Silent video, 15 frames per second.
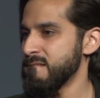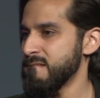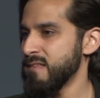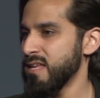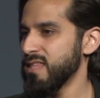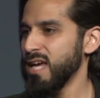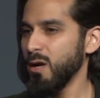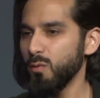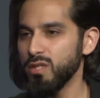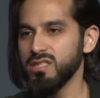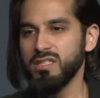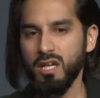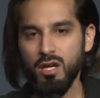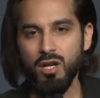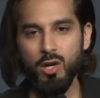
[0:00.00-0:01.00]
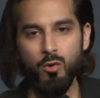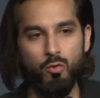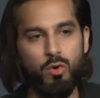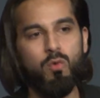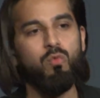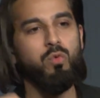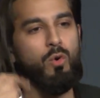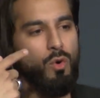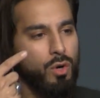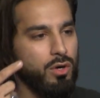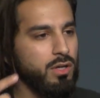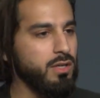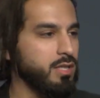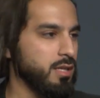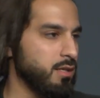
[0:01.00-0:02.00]
That was the
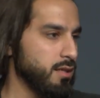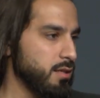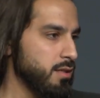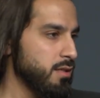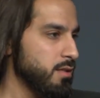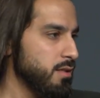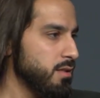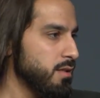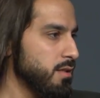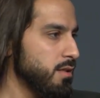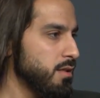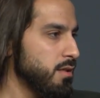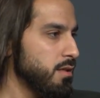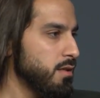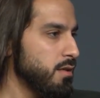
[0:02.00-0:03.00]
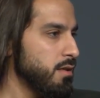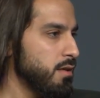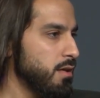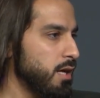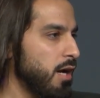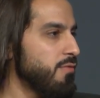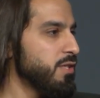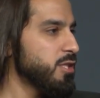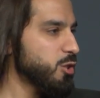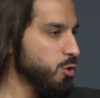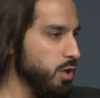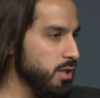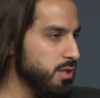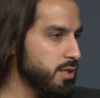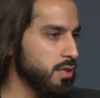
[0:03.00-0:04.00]
reward of his
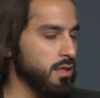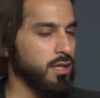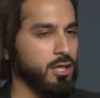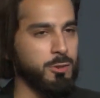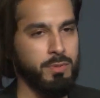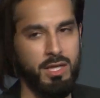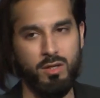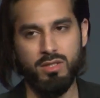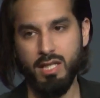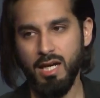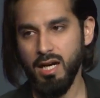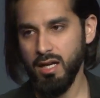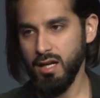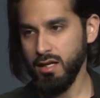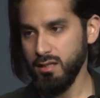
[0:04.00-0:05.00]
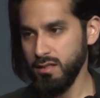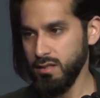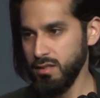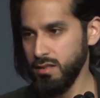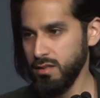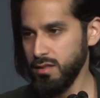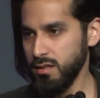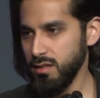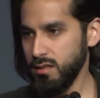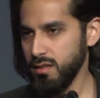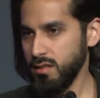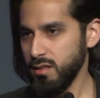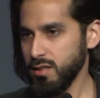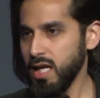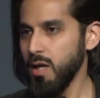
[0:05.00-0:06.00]
trust in Allah subhanahu wa ta'ala.
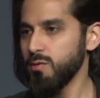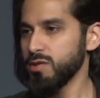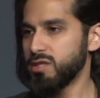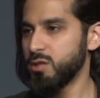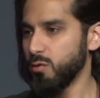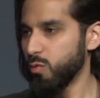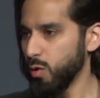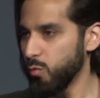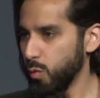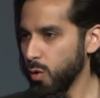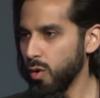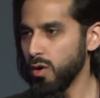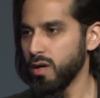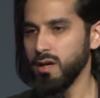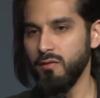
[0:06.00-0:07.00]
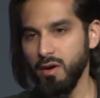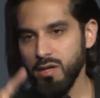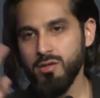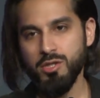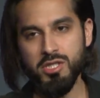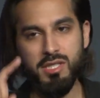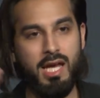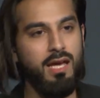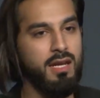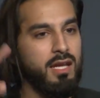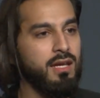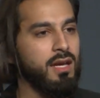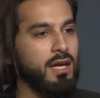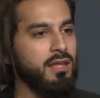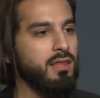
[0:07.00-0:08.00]
That was the reward of
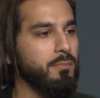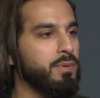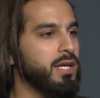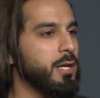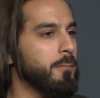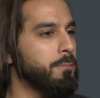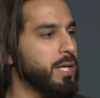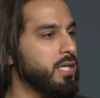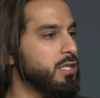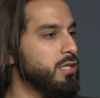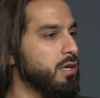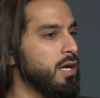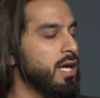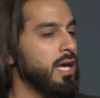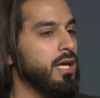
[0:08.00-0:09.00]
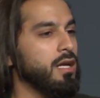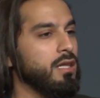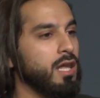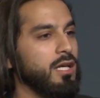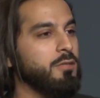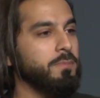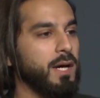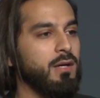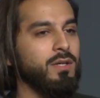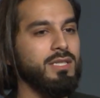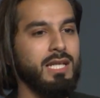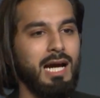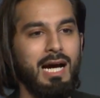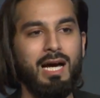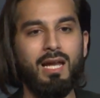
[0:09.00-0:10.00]
understanding the bigger picture. And Allah subhanahu
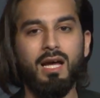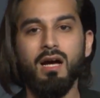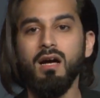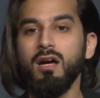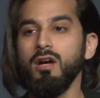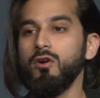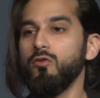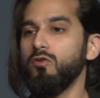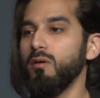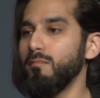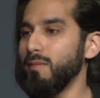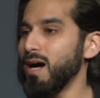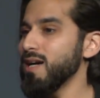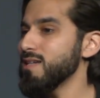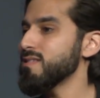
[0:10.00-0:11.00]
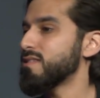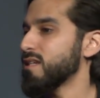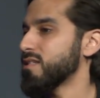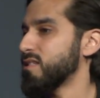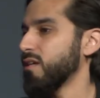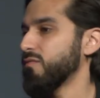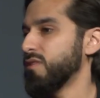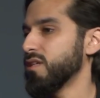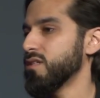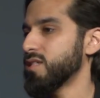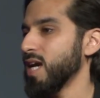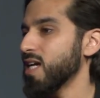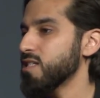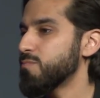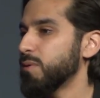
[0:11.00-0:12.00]
wa ta'ala reminds us of this
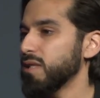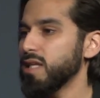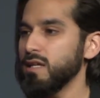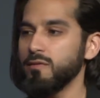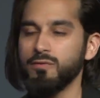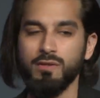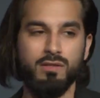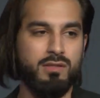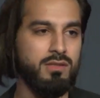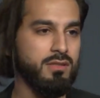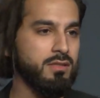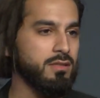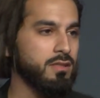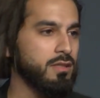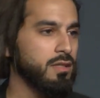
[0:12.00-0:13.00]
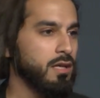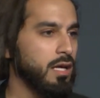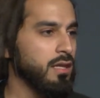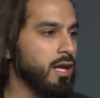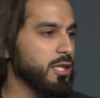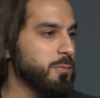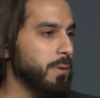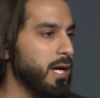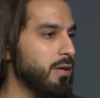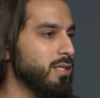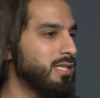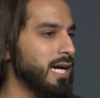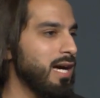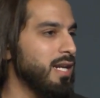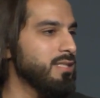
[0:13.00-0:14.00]
as believers. Allah
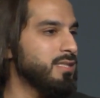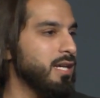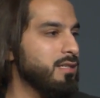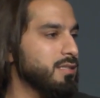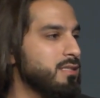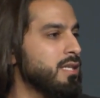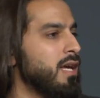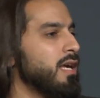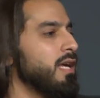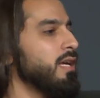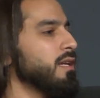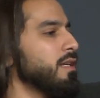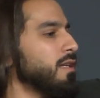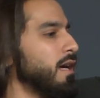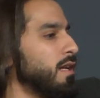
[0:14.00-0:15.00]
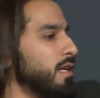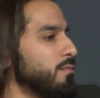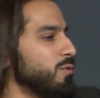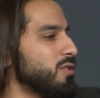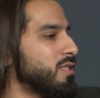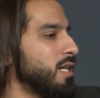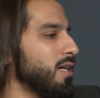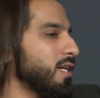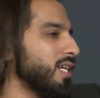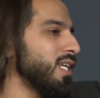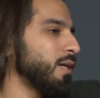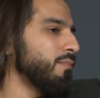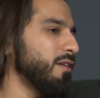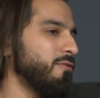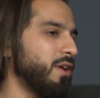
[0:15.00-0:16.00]
subhanahu wa ta'ala tells us, Inna lil muttaqina
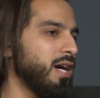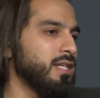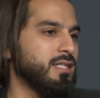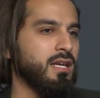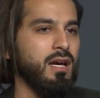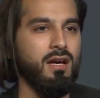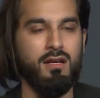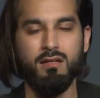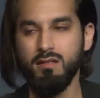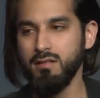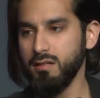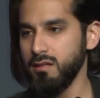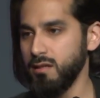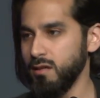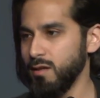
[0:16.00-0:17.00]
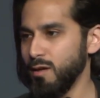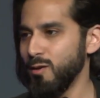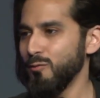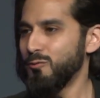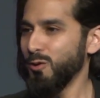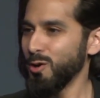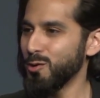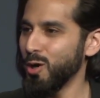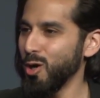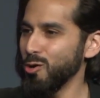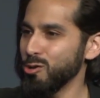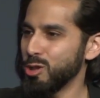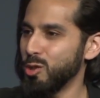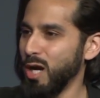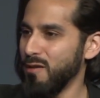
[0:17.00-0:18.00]
mafaza. For
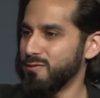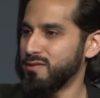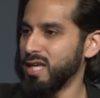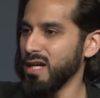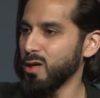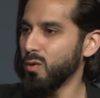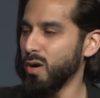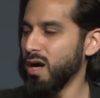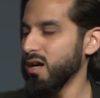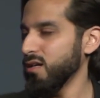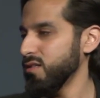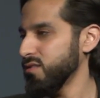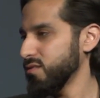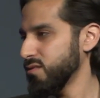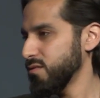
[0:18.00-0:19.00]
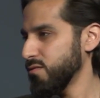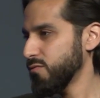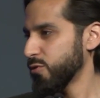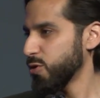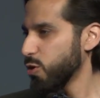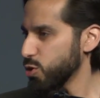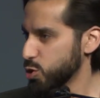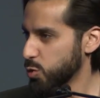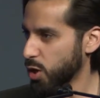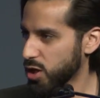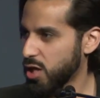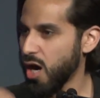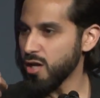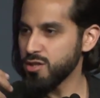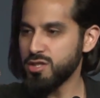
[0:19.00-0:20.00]
those who have taqwa, for those who are
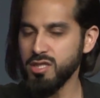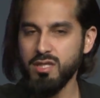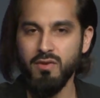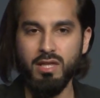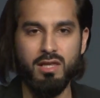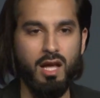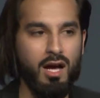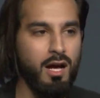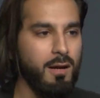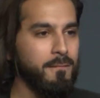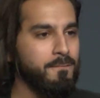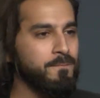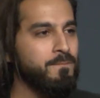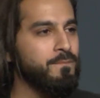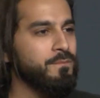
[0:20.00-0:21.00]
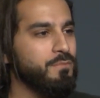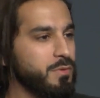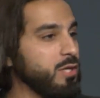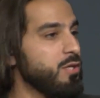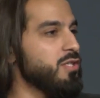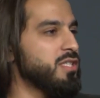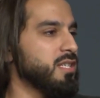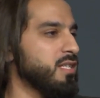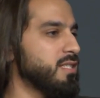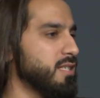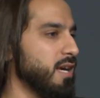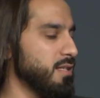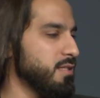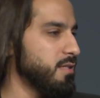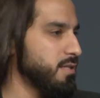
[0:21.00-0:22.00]
conscious of Allah, there is
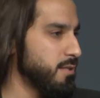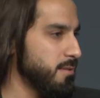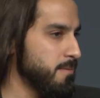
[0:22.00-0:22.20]
success.